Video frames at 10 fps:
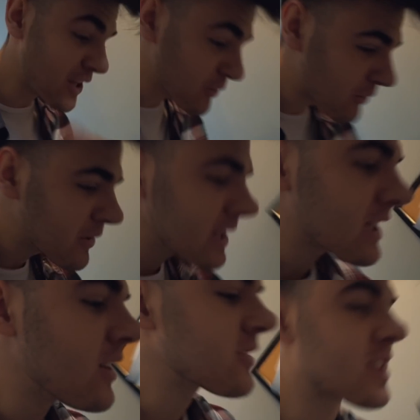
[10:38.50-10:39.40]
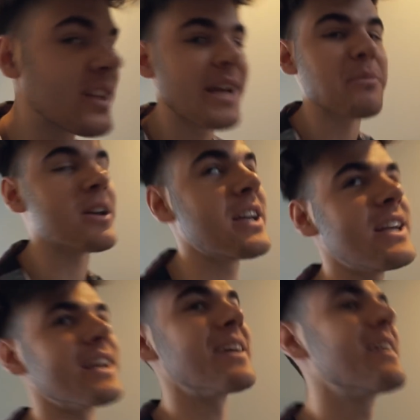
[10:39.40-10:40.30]
you were really close to a
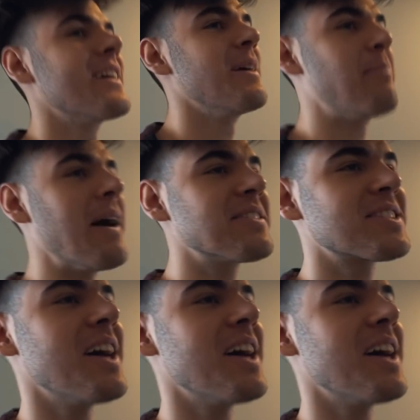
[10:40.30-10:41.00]
Lamborghini. It bounced